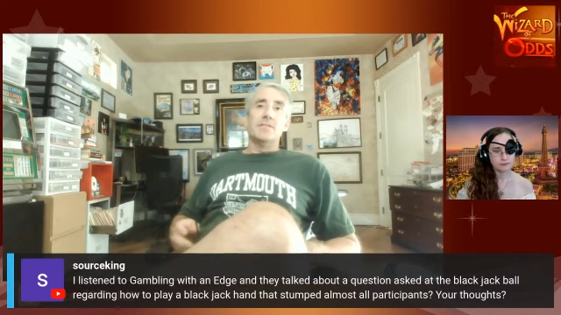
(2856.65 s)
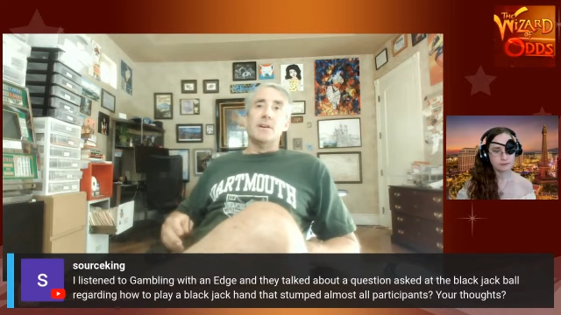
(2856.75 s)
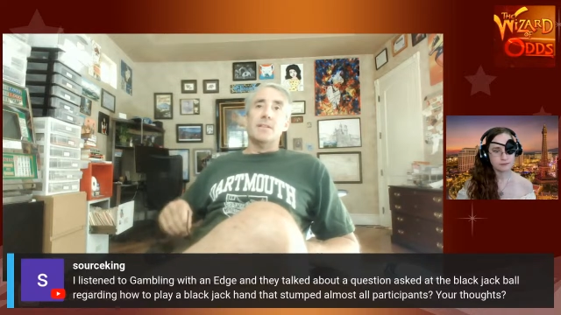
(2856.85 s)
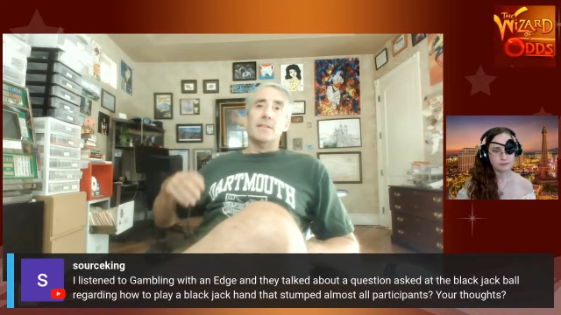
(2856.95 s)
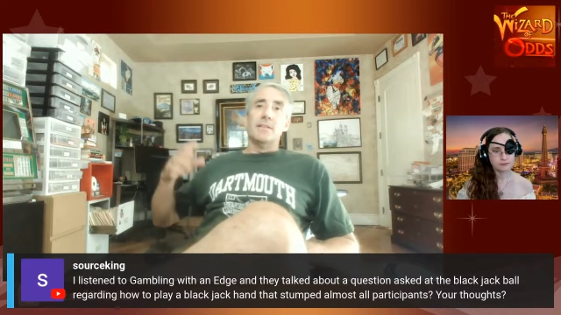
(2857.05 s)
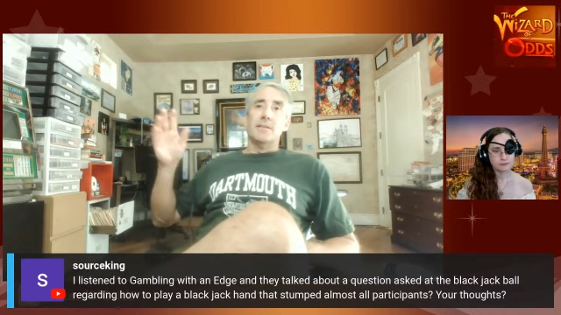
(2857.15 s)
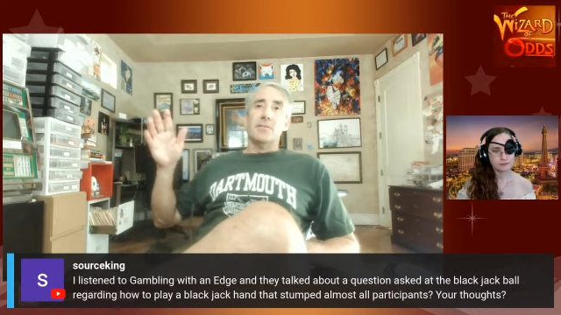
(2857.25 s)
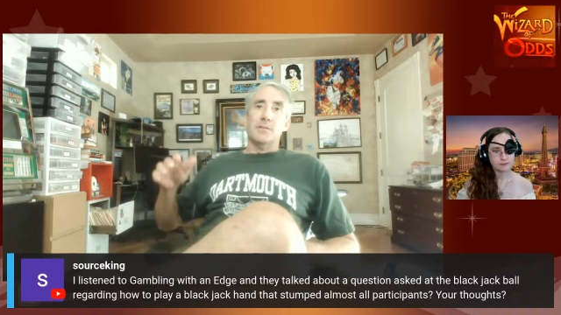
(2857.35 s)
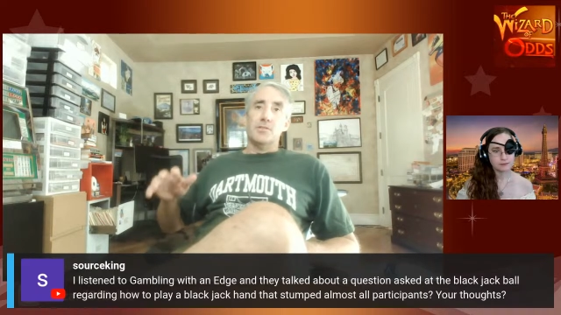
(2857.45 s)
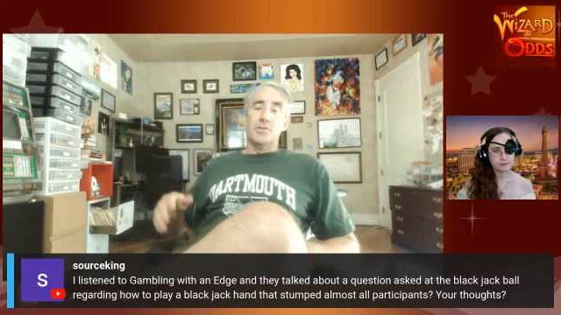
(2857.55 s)
not like they
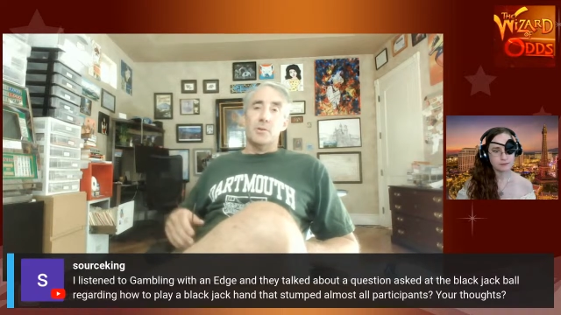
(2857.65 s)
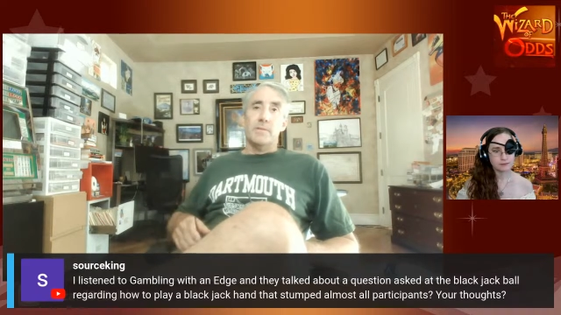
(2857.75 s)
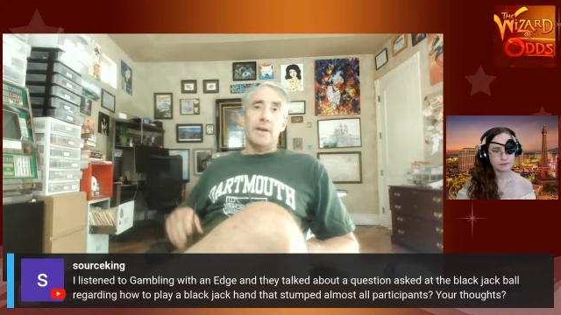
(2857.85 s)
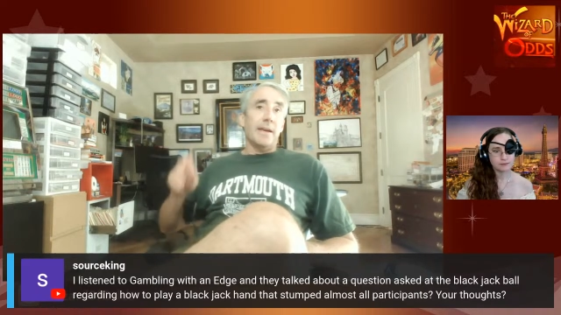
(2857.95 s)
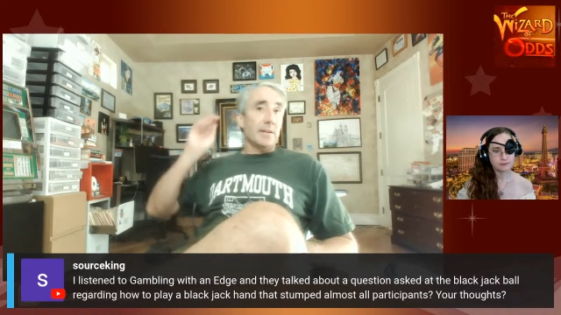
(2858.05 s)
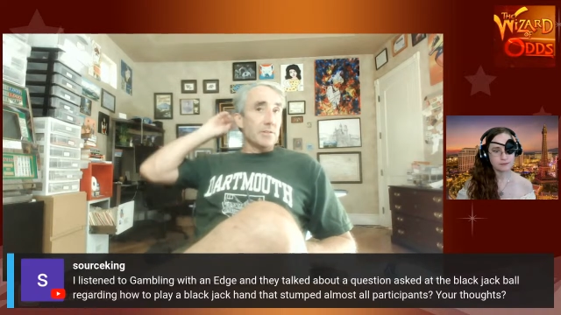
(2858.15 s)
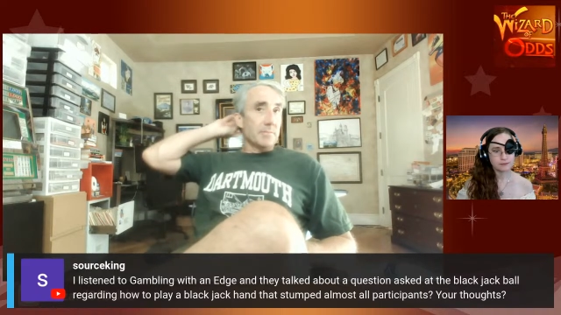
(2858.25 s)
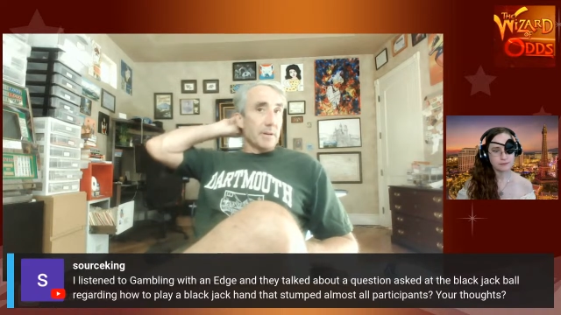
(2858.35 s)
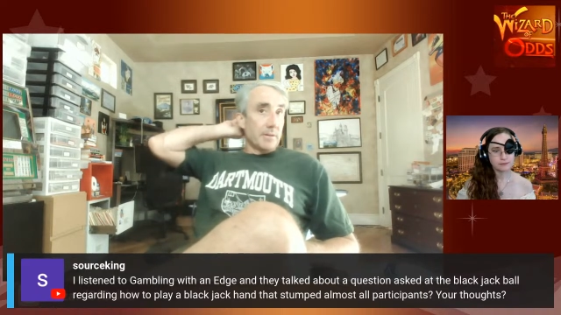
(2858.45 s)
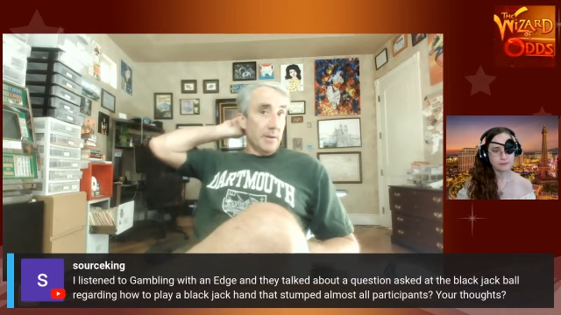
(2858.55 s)
took a show of hands
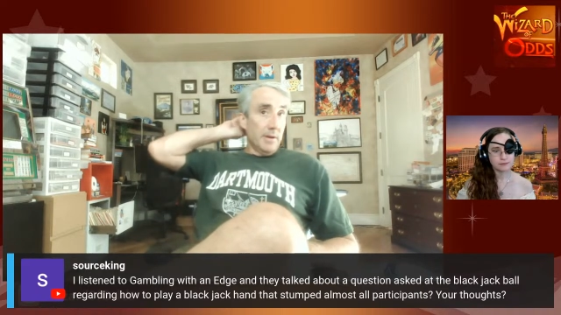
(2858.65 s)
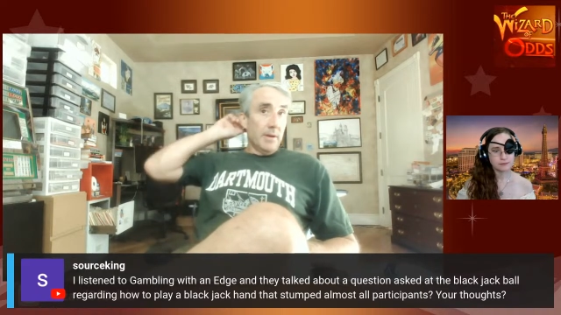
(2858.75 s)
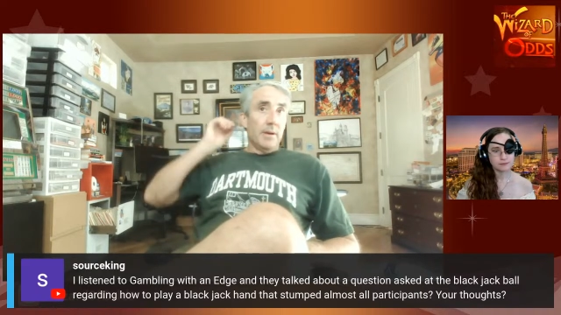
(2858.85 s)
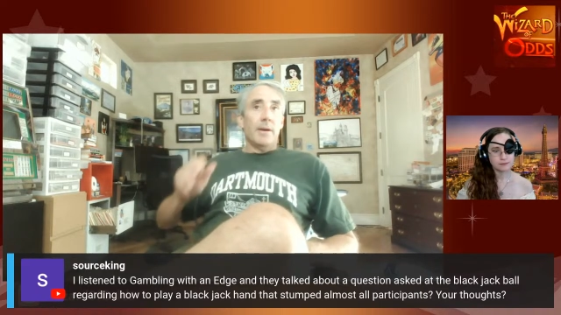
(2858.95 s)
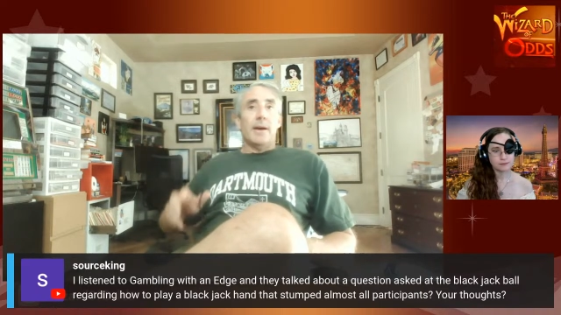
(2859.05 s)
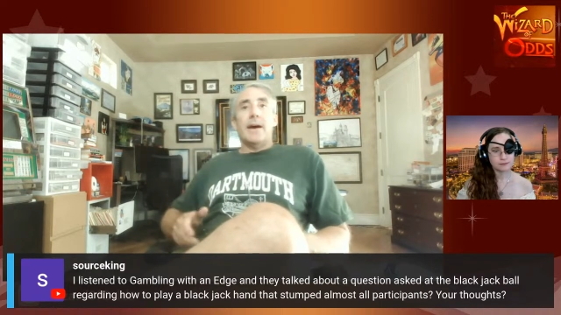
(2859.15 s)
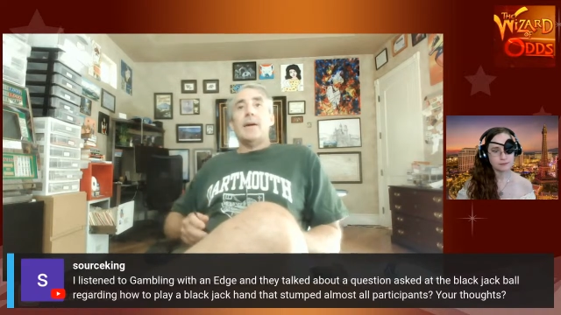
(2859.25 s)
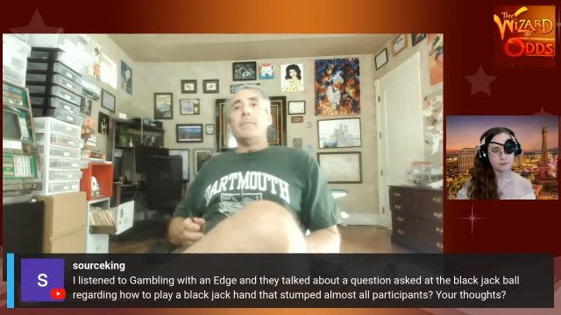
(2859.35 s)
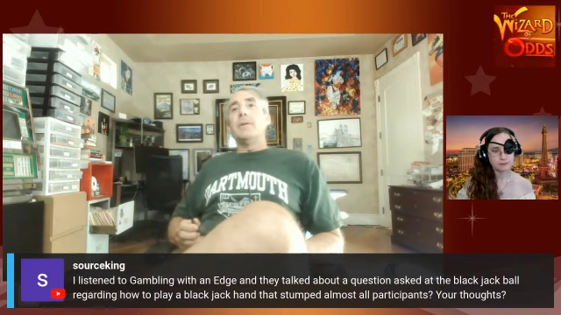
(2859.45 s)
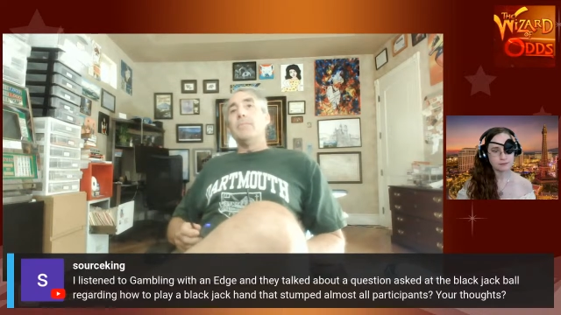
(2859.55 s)
about how
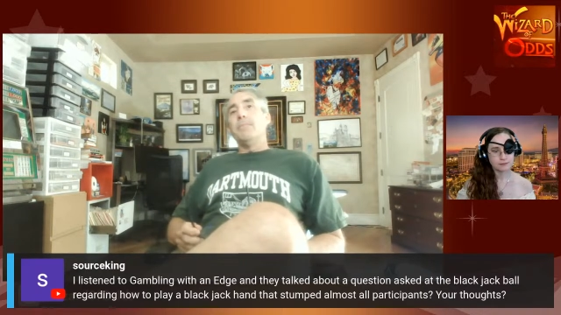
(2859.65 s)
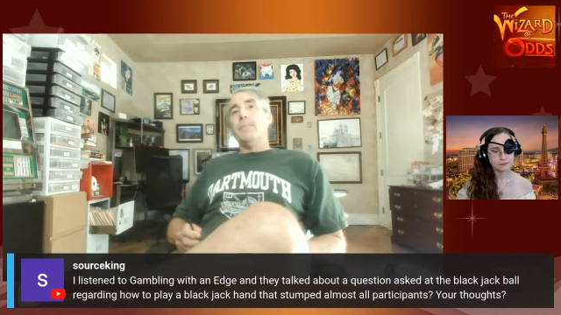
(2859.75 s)
many